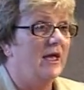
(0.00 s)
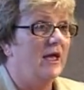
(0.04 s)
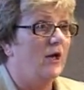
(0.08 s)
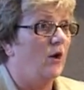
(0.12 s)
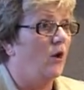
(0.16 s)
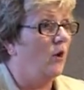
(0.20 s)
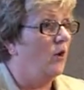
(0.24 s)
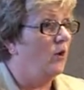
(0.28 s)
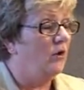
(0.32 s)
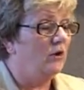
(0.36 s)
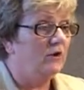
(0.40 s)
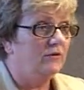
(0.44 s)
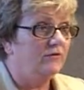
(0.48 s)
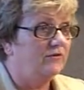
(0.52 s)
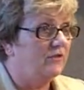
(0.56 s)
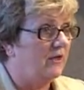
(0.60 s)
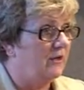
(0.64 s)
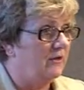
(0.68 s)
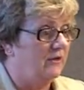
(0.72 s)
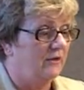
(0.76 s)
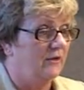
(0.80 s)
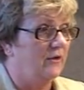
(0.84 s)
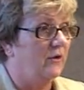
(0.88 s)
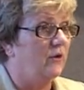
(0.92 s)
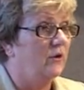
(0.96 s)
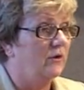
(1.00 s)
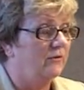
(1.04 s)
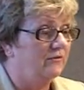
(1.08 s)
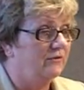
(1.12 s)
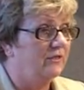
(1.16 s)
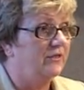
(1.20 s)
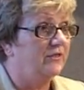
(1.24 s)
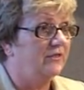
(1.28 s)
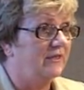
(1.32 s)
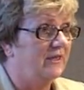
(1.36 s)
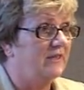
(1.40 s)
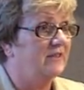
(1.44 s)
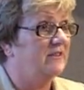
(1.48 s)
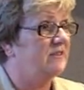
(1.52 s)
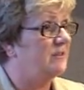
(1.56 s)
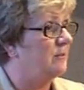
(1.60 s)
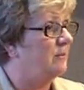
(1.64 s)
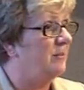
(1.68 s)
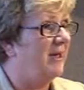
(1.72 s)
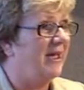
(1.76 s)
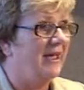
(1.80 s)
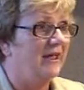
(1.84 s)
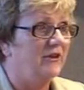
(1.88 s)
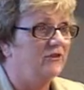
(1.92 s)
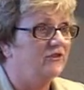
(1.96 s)
all of the things, the
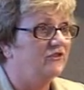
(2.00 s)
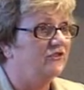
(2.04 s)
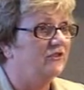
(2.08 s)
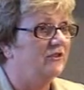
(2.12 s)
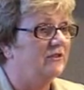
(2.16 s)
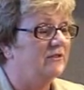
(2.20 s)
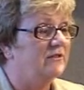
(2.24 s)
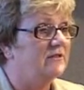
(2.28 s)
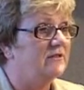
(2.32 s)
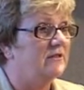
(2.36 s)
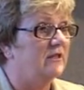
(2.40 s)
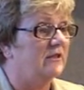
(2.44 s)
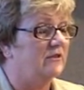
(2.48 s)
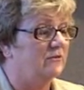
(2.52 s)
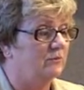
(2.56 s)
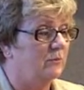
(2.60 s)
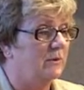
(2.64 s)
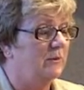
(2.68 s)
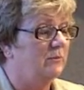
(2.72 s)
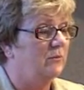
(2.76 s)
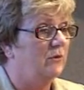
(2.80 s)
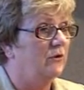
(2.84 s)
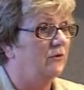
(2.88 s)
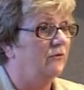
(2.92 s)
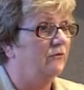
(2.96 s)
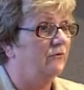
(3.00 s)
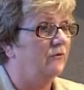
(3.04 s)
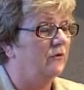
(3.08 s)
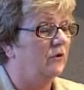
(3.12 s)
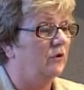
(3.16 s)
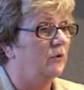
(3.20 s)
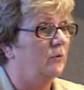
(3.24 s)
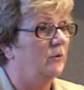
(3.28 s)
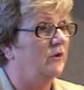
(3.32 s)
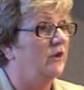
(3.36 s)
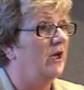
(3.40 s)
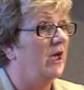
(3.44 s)
pensions as we move forward.